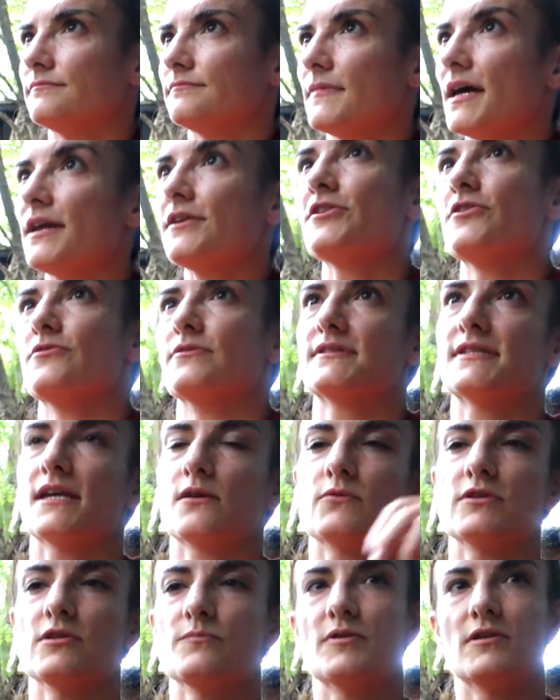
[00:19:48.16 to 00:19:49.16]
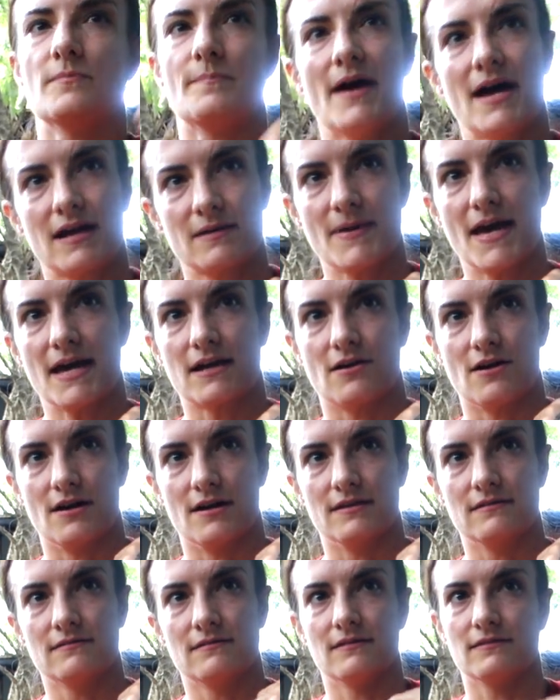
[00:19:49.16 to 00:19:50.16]
I don't know. It's like when you put a backpack
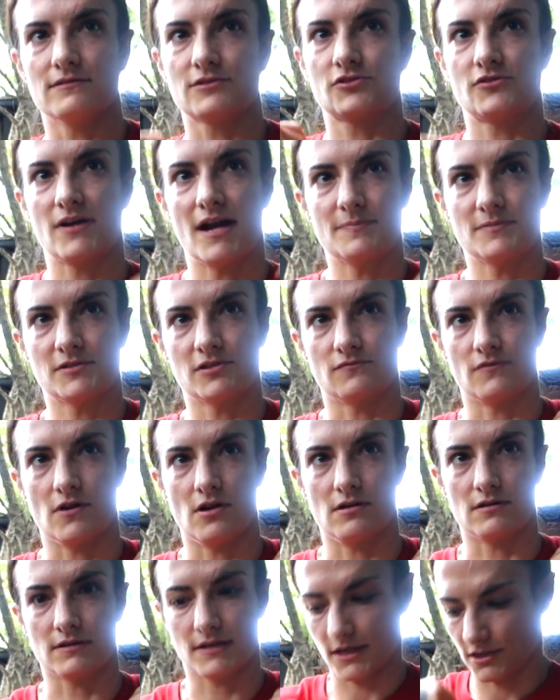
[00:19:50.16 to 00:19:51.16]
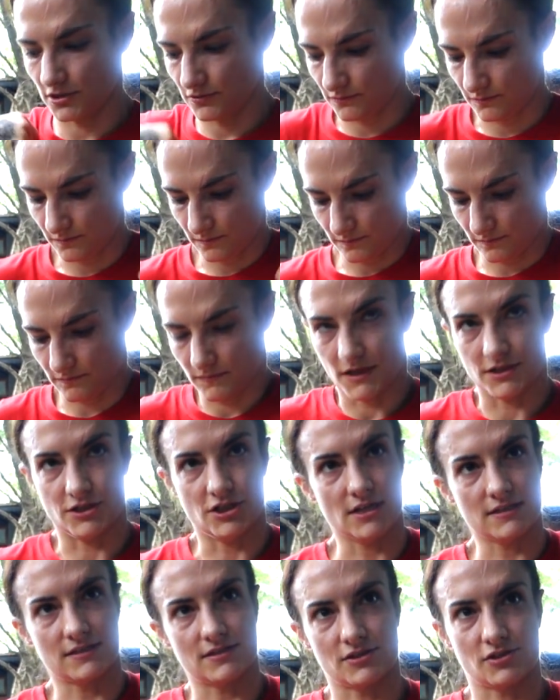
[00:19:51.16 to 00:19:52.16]
on and the straps are wrong, and you
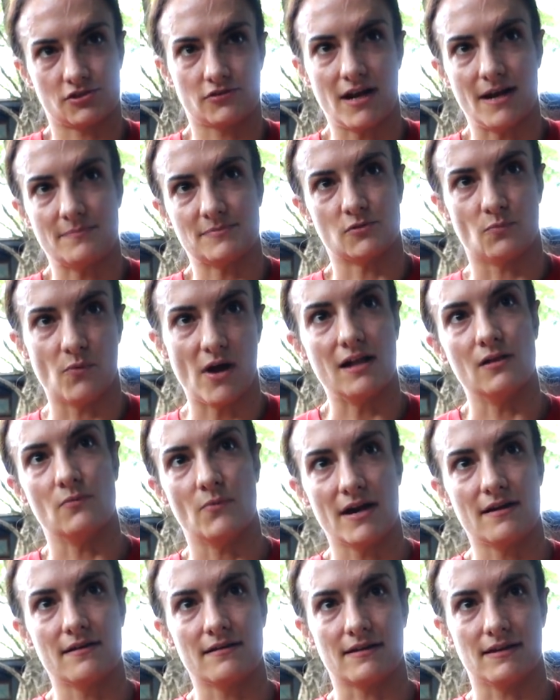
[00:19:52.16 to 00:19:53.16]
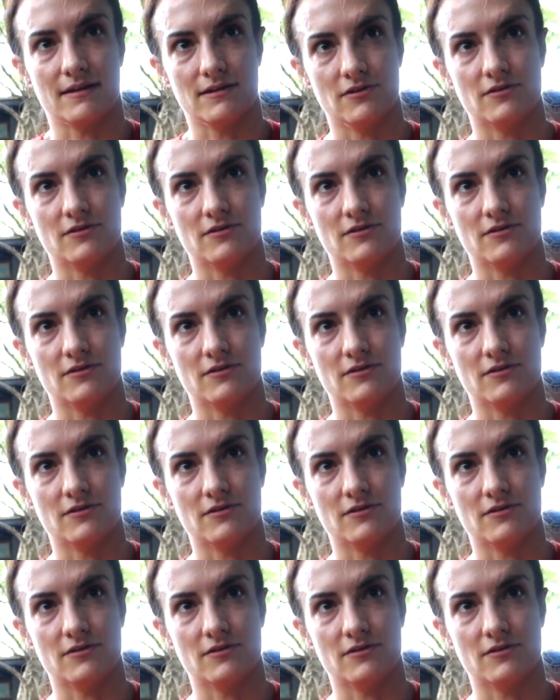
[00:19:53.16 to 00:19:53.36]
adjust the straps while wearing it.